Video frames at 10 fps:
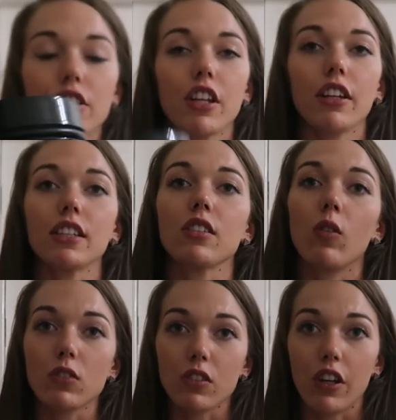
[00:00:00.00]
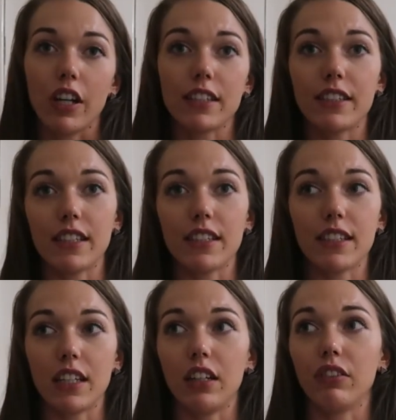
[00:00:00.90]
So this also
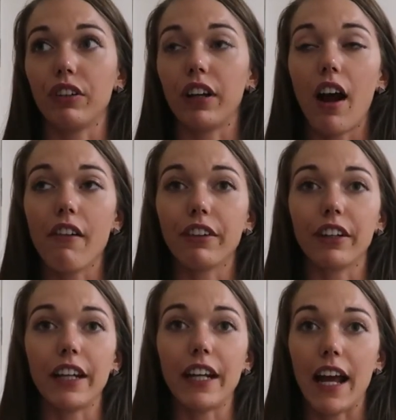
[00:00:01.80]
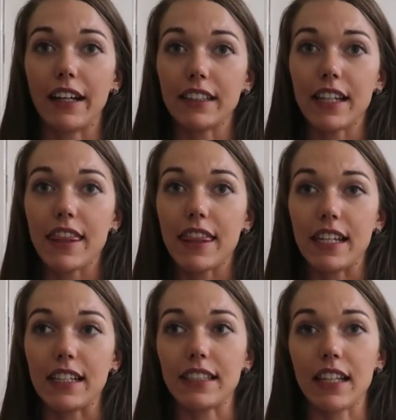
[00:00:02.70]
assists in recovery and
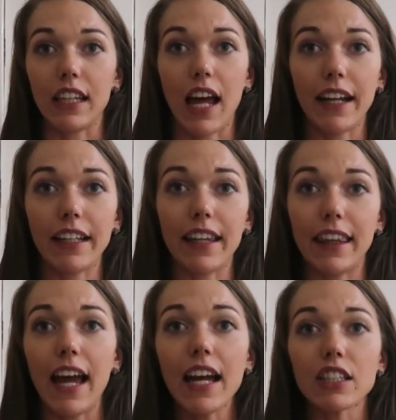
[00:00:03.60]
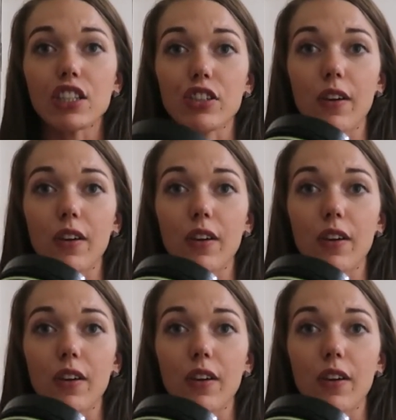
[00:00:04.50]
things like that.